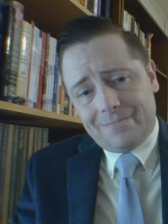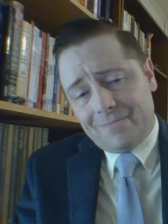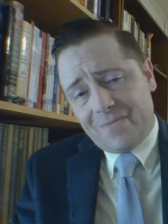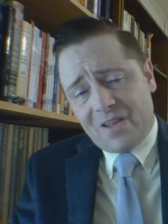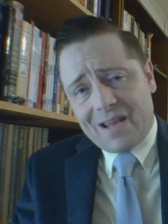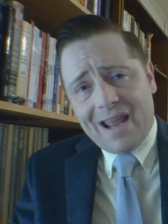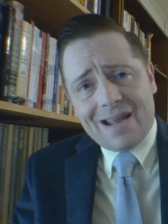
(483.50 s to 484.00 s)

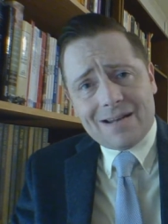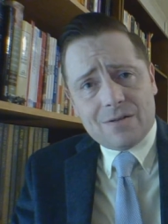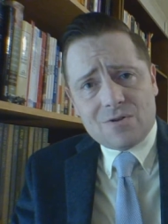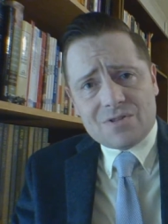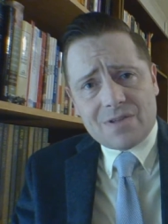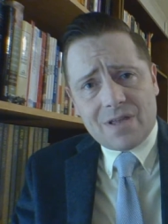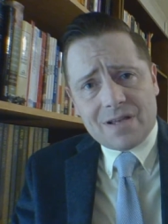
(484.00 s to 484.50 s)
the can
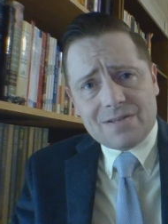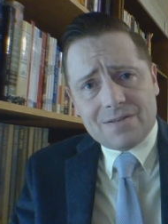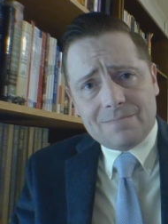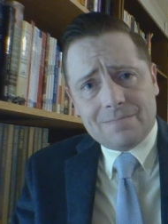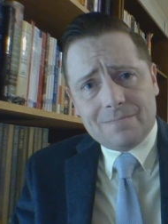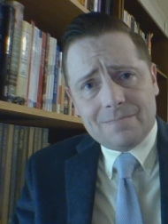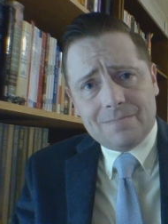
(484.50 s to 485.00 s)
looks nice.
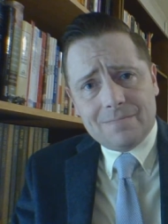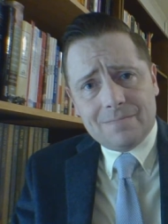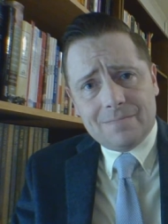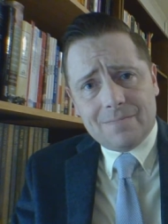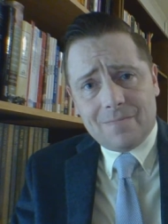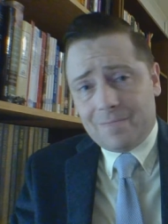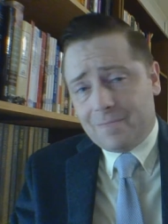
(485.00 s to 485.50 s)

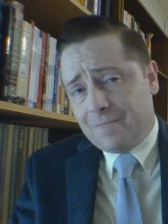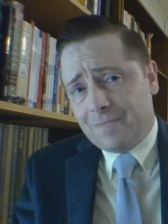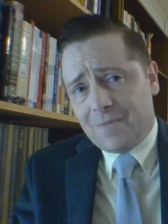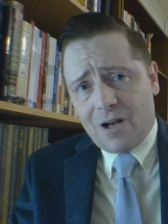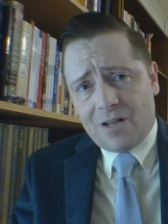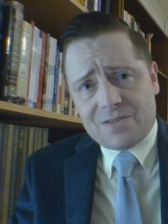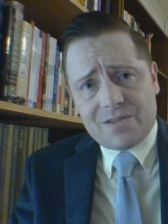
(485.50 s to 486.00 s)

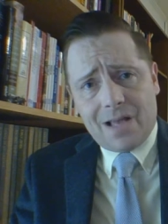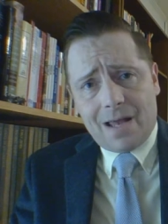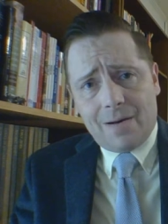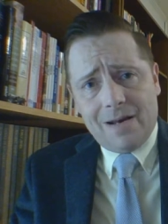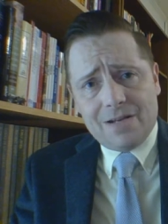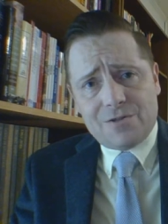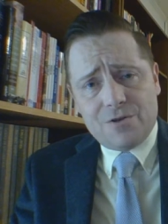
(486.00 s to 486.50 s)
Cut's not
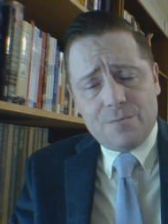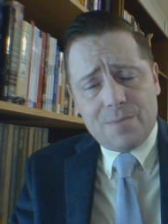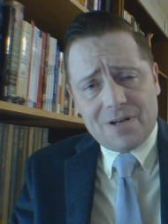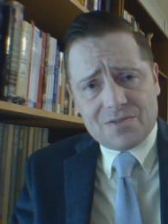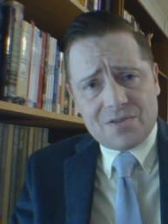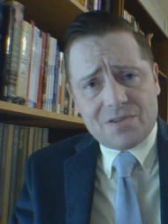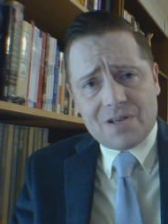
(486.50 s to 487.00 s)
an issue
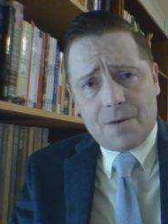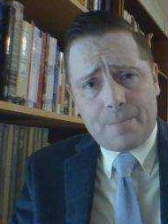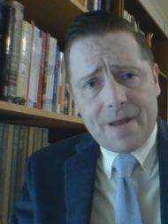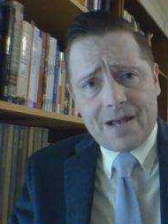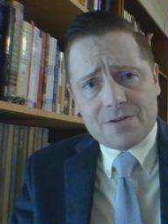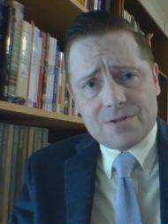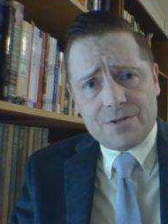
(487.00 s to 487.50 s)
because it's in a
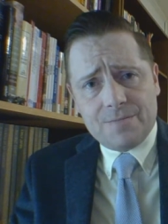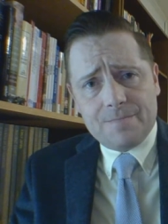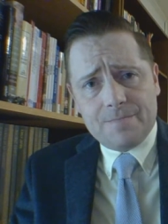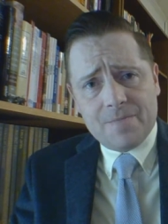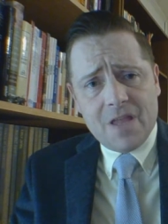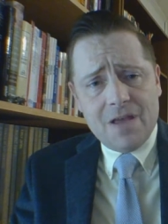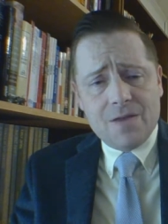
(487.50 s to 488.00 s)
pouch.
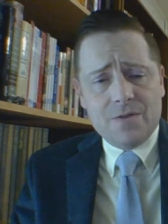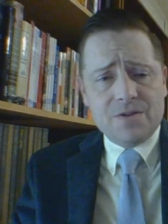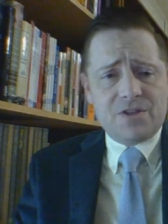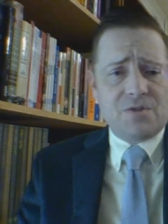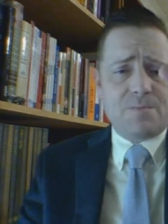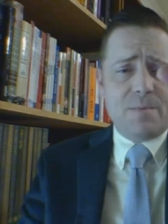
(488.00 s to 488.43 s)
This has